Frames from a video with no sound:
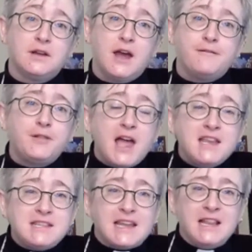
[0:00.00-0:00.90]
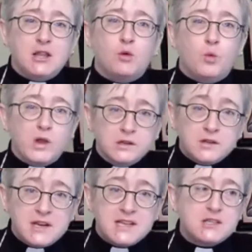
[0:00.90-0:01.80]
floods in the
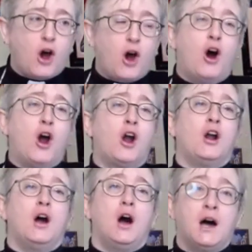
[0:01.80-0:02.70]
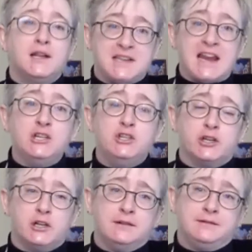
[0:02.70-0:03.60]
wilderness are a danger.